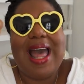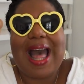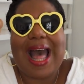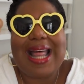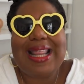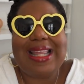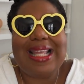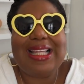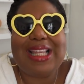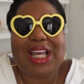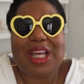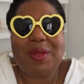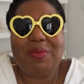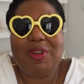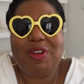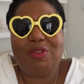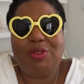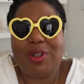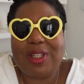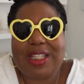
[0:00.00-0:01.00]
I think they can
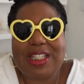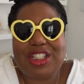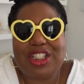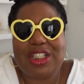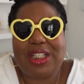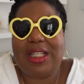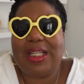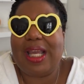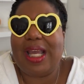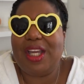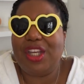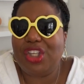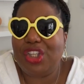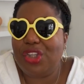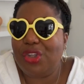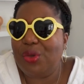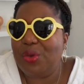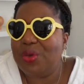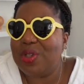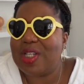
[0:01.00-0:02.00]
be really chic and
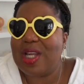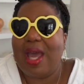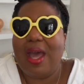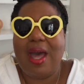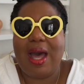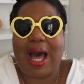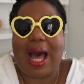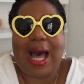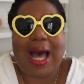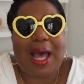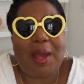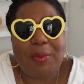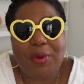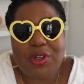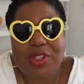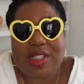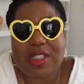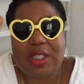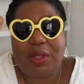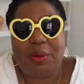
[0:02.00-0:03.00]
cute. I
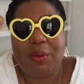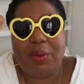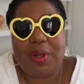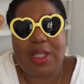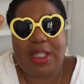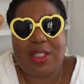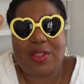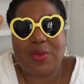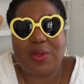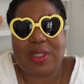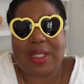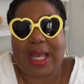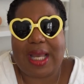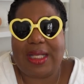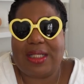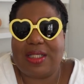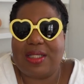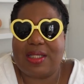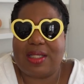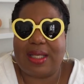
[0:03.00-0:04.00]
personally wear these with
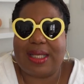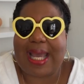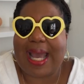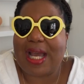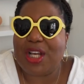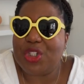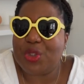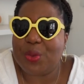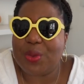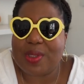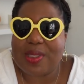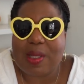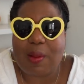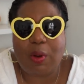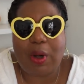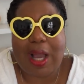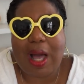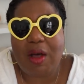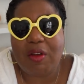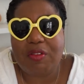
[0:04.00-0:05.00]
like just a casual
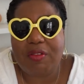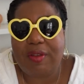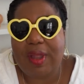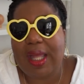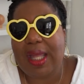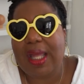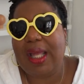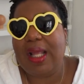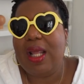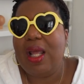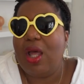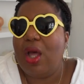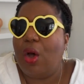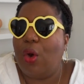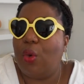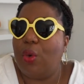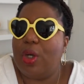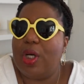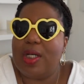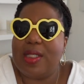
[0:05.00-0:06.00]
summer outfit
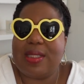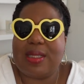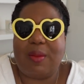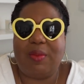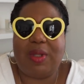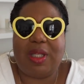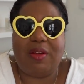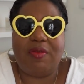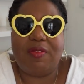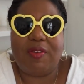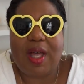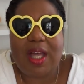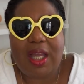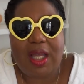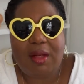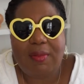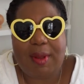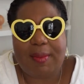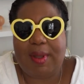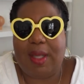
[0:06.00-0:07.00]
or something
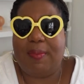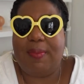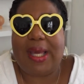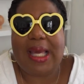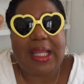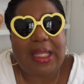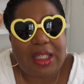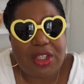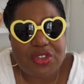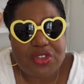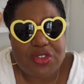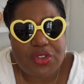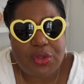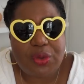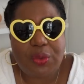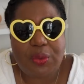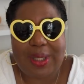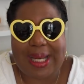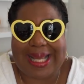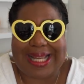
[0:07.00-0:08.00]
fun, maybe a bathing
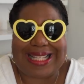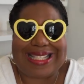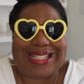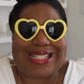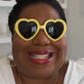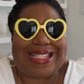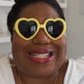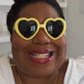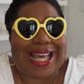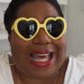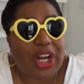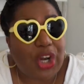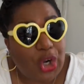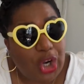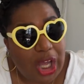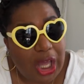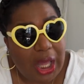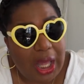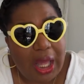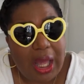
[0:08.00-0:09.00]
suit,
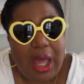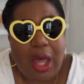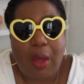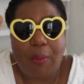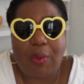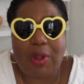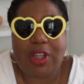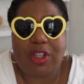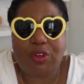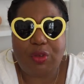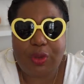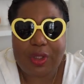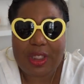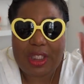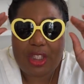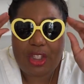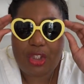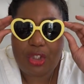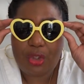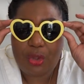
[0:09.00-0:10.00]
etc. But they're
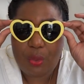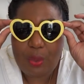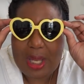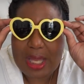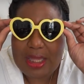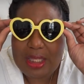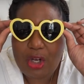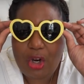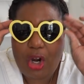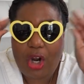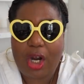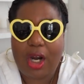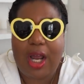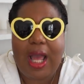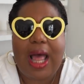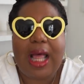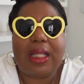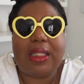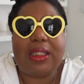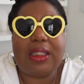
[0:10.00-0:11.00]
really cute and there are
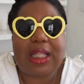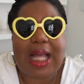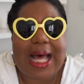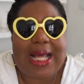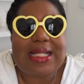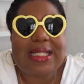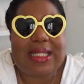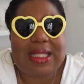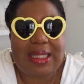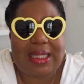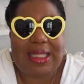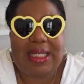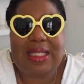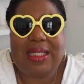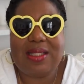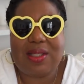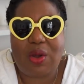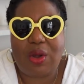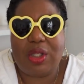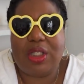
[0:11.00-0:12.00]
lots of
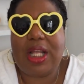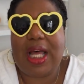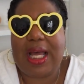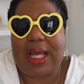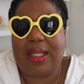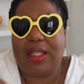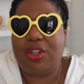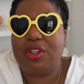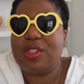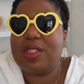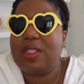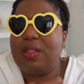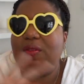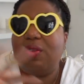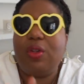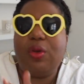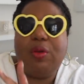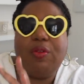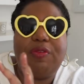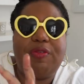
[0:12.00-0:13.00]
these online. There's the
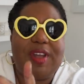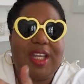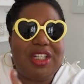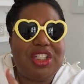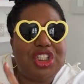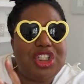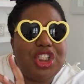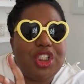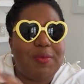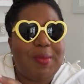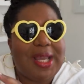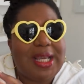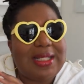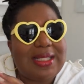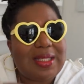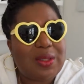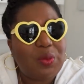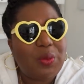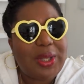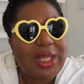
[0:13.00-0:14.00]
little fancy
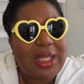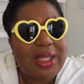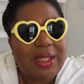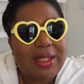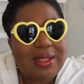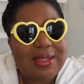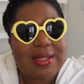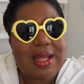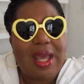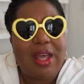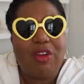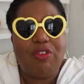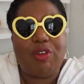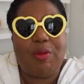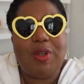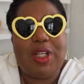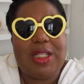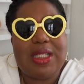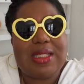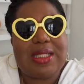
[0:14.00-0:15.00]
schmancy ones
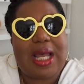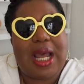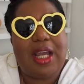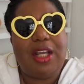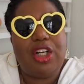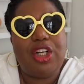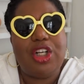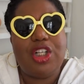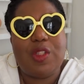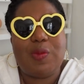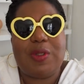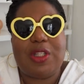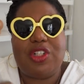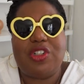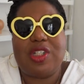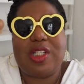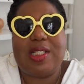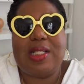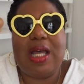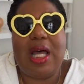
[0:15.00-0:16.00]
from the designers, but
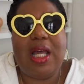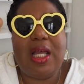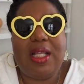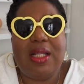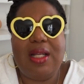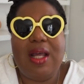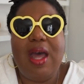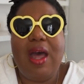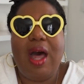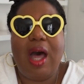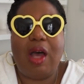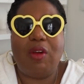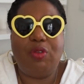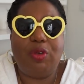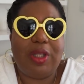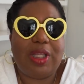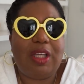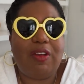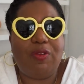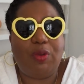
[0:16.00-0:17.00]
there's a ton of
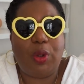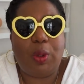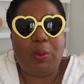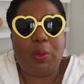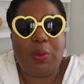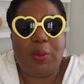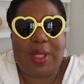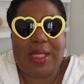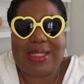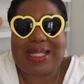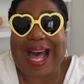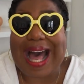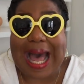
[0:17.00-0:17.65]
really affordable ones.